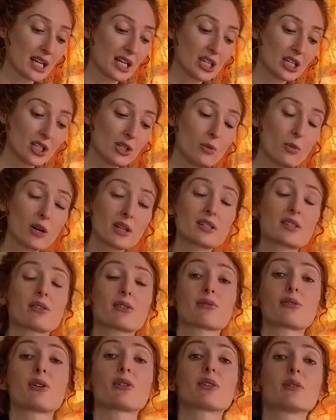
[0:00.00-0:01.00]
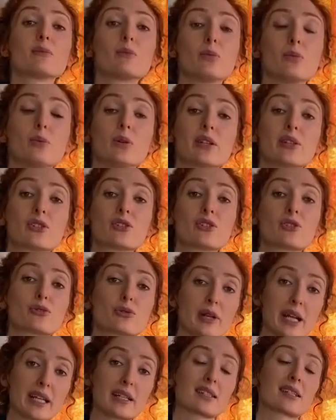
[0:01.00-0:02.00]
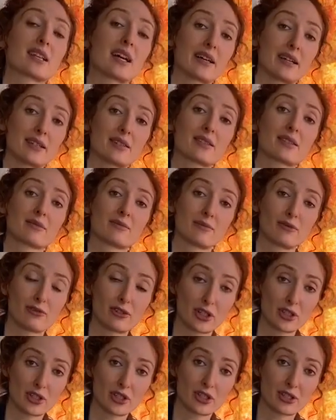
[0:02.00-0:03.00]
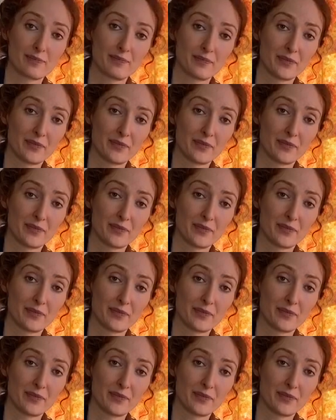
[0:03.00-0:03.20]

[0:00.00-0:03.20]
you want to throw them with straight sides first.